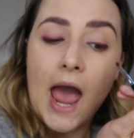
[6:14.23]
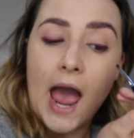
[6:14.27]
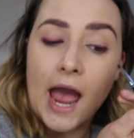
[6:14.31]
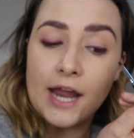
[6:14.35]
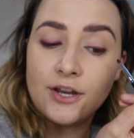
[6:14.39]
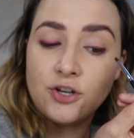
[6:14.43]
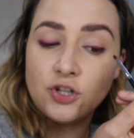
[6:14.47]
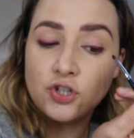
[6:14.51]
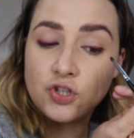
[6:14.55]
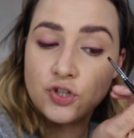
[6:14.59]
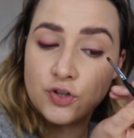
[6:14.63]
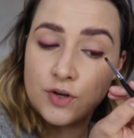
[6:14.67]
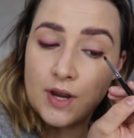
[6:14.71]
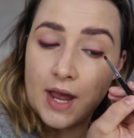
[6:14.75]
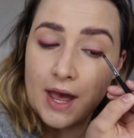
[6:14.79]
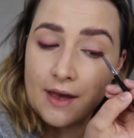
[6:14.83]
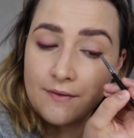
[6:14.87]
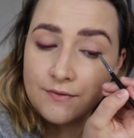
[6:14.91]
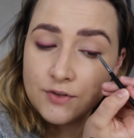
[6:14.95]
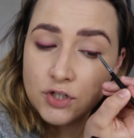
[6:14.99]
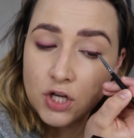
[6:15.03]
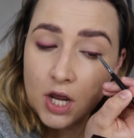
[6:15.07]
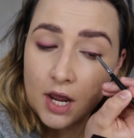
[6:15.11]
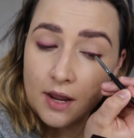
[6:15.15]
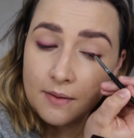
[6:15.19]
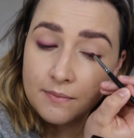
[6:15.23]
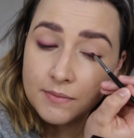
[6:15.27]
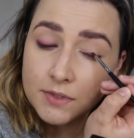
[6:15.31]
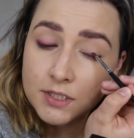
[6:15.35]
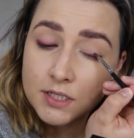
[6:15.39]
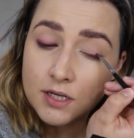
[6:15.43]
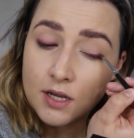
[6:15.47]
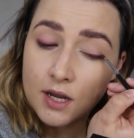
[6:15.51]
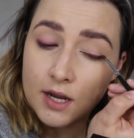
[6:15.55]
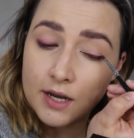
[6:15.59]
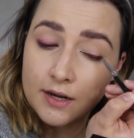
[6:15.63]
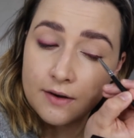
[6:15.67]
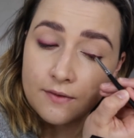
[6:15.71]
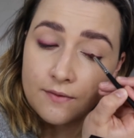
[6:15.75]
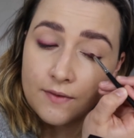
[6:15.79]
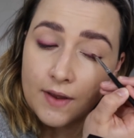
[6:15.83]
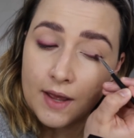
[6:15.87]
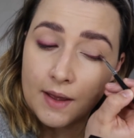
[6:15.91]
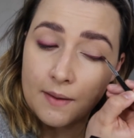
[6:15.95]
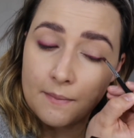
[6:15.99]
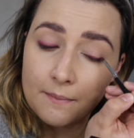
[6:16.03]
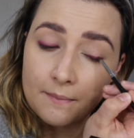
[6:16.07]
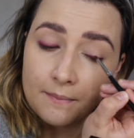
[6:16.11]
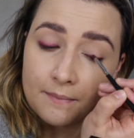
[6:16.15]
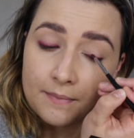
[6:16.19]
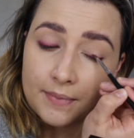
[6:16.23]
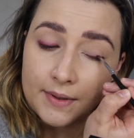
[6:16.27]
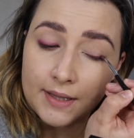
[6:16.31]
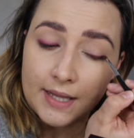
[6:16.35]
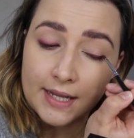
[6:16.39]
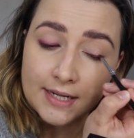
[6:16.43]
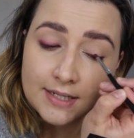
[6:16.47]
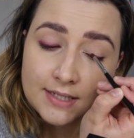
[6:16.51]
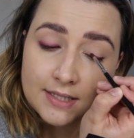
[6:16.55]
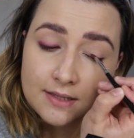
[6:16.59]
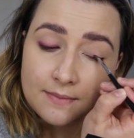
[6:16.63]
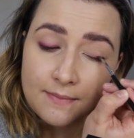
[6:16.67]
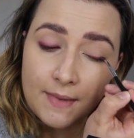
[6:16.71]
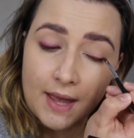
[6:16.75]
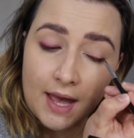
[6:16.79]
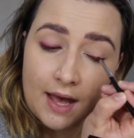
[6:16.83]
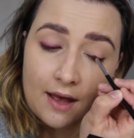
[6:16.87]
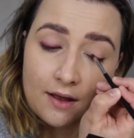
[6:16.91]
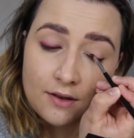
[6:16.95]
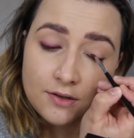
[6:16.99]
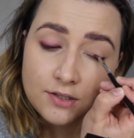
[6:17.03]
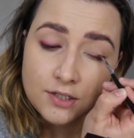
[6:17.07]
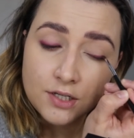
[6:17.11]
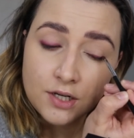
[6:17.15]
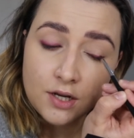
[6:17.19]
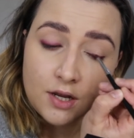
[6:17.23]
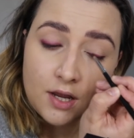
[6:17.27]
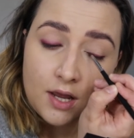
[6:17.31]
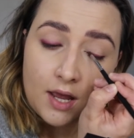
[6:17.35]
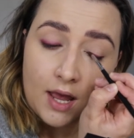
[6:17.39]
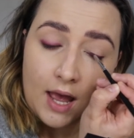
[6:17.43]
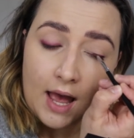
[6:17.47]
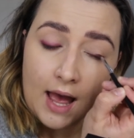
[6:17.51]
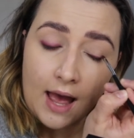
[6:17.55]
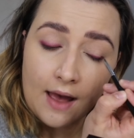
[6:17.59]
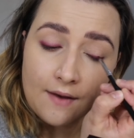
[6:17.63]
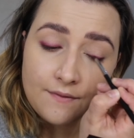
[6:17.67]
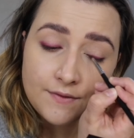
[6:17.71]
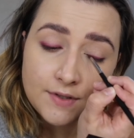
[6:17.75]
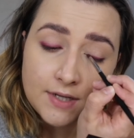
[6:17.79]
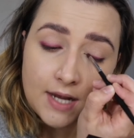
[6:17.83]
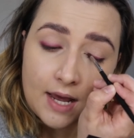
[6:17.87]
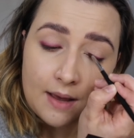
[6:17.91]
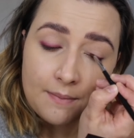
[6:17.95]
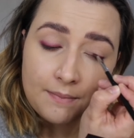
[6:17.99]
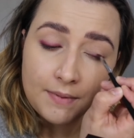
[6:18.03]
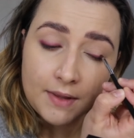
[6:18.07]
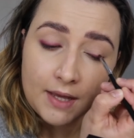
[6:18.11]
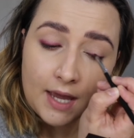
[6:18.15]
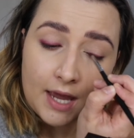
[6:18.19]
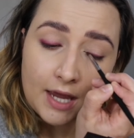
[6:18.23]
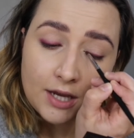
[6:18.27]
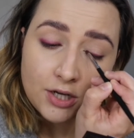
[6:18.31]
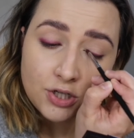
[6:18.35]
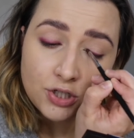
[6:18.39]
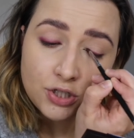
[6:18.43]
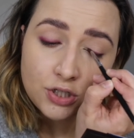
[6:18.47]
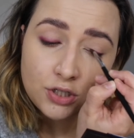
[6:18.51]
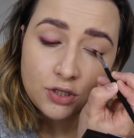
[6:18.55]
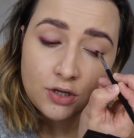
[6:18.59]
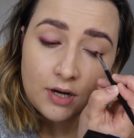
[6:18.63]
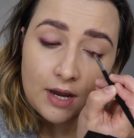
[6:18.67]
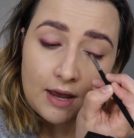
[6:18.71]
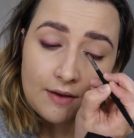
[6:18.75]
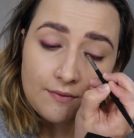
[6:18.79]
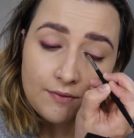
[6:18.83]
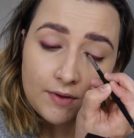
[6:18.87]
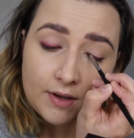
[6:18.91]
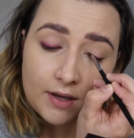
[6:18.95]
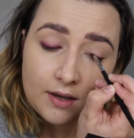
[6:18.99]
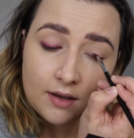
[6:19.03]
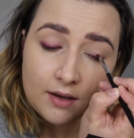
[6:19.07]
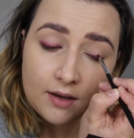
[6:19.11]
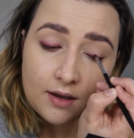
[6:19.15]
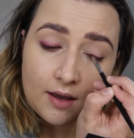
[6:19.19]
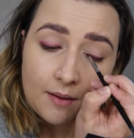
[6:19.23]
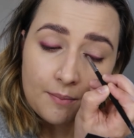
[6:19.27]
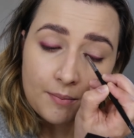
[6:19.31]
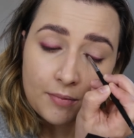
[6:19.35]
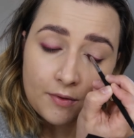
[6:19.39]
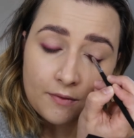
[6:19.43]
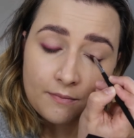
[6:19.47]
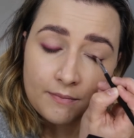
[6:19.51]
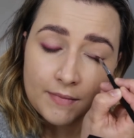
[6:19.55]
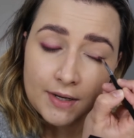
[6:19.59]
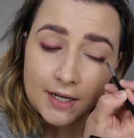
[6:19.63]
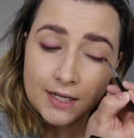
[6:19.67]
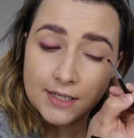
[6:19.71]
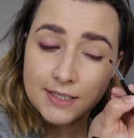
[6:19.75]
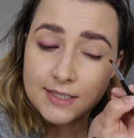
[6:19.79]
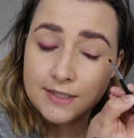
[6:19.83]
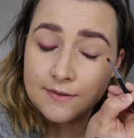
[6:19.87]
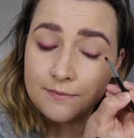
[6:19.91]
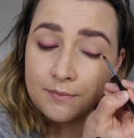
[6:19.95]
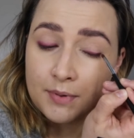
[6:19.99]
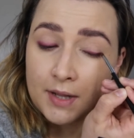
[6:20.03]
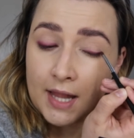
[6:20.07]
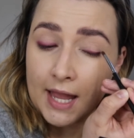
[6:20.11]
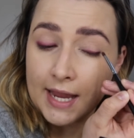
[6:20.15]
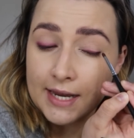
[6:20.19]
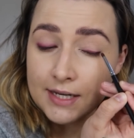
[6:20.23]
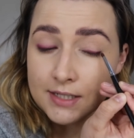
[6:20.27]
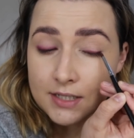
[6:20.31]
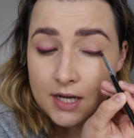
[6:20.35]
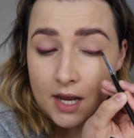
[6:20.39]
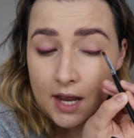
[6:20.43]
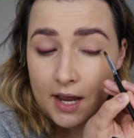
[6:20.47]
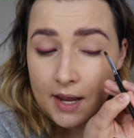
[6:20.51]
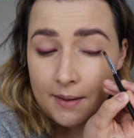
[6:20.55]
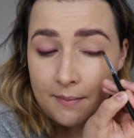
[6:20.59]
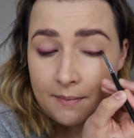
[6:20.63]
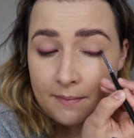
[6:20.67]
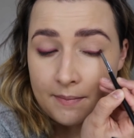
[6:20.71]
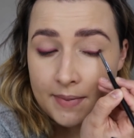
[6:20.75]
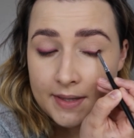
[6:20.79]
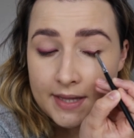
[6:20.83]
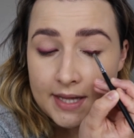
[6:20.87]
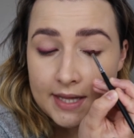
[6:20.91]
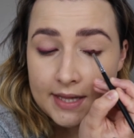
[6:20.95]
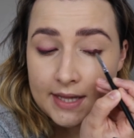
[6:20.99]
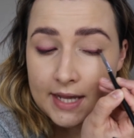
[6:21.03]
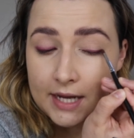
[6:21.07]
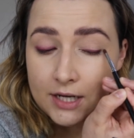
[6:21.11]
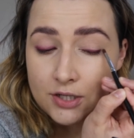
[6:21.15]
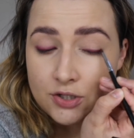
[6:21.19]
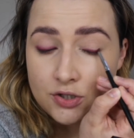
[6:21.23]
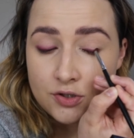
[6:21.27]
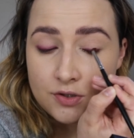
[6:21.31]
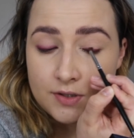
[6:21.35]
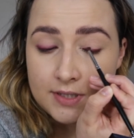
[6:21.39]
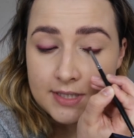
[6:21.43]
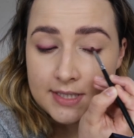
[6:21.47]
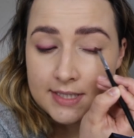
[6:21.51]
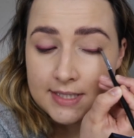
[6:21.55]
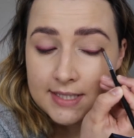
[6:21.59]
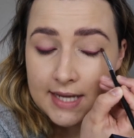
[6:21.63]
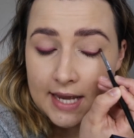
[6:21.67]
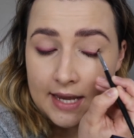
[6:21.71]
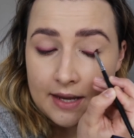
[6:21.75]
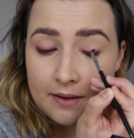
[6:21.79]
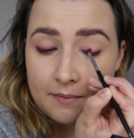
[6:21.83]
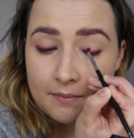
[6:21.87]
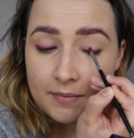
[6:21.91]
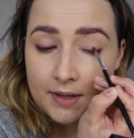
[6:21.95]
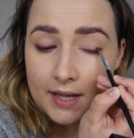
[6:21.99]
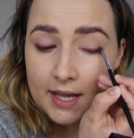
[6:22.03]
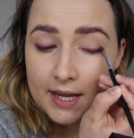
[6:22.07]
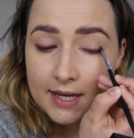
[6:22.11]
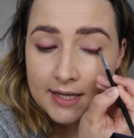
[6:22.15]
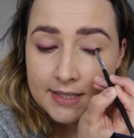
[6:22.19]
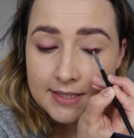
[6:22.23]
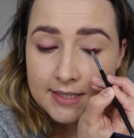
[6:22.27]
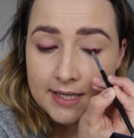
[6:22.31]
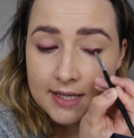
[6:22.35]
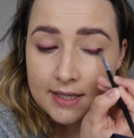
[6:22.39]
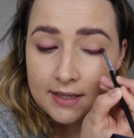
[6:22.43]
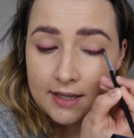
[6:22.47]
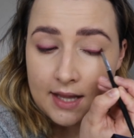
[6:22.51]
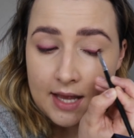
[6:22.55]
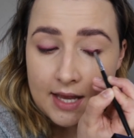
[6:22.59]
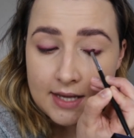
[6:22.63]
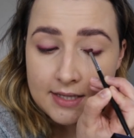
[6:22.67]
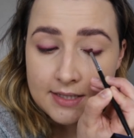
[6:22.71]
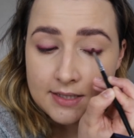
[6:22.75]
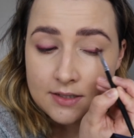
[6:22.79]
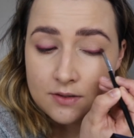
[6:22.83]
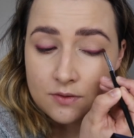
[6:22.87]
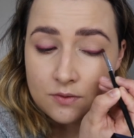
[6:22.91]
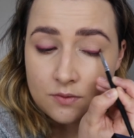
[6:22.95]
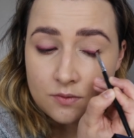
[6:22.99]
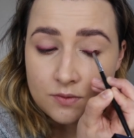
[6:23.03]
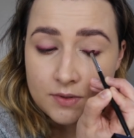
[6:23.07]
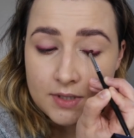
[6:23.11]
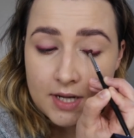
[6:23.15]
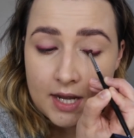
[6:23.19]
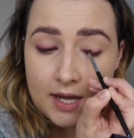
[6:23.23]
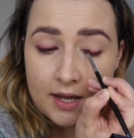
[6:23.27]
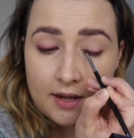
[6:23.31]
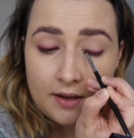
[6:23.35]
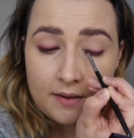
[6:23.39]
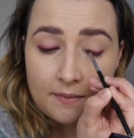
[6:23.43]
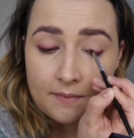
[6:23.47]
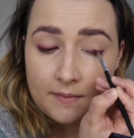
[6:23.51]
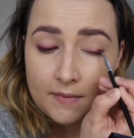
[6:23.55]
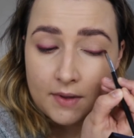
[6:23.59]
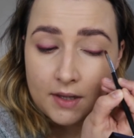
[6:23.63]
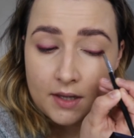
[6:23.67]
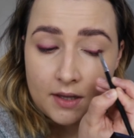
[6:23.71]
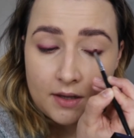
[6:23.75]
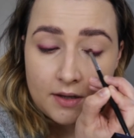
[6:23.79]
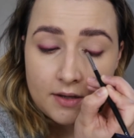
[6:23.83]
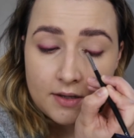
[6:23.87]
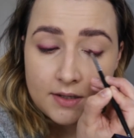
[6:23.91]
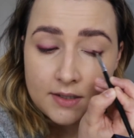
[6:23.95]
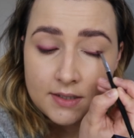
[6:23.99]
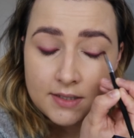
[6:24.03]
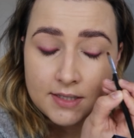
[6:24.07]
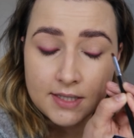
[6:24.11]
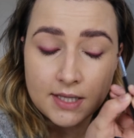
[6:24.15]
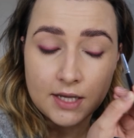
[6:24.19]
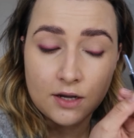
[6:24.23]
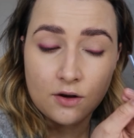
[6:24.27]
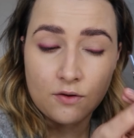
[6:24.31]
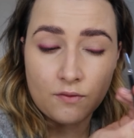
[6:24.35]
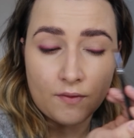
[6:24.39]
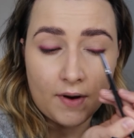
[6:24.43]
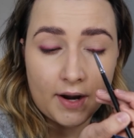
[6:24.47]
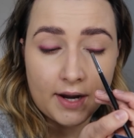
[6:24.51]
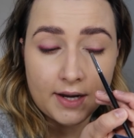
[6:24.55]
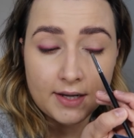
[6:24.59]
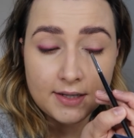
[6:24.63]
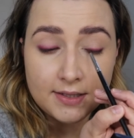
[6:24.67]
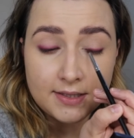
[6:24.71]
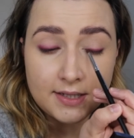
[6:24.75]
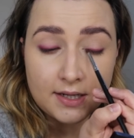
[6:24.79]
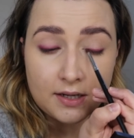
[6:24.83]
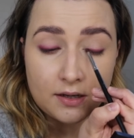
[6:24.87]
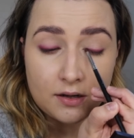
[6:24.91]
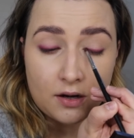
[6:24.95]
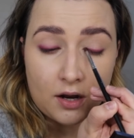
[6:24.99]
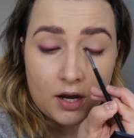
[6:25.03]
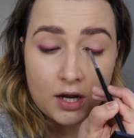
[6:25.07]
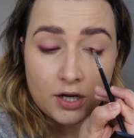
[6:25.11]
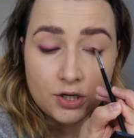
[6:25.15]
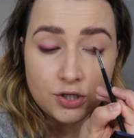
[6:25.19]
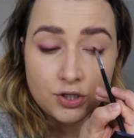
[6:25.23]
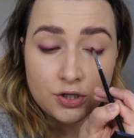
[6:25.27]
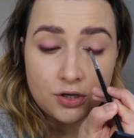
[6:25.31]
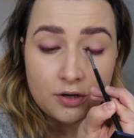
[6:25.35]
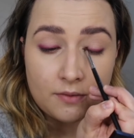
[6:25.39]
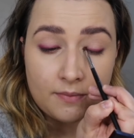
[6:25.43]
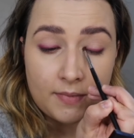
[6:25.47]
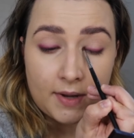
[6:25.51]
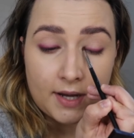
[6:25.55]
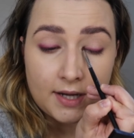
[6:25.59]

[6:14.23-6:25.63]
And you do have time to kind of blend them out after application. You have like a couple of minutes of playtime, but then they do set in place and last all day. So they're great as like an eyeshadow